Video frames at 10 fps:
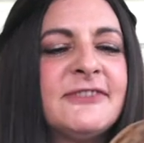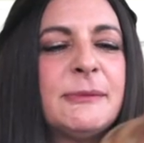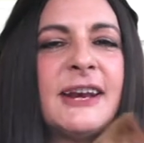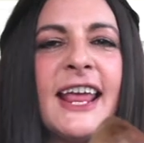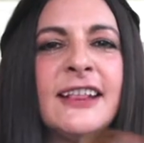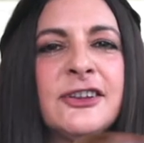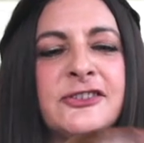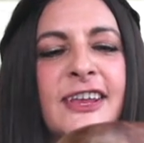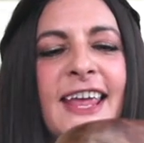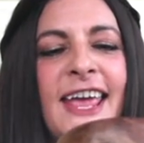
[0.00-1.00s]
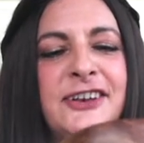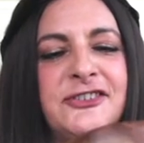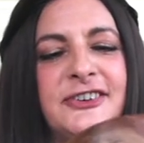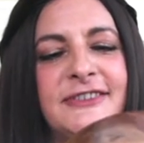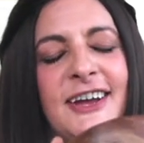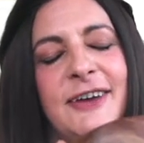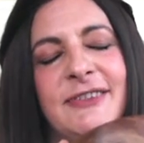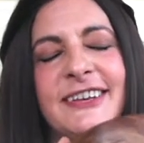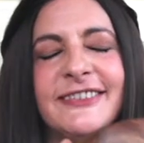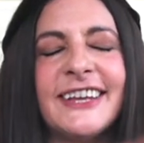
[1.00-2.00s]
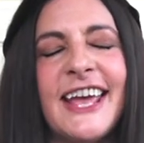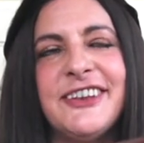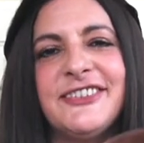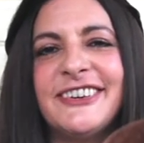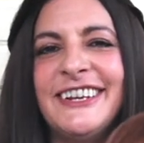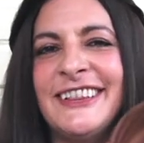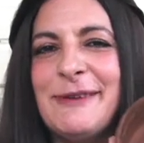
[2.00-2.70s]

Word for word: Somebody, it looks like etched it, obviously etched it in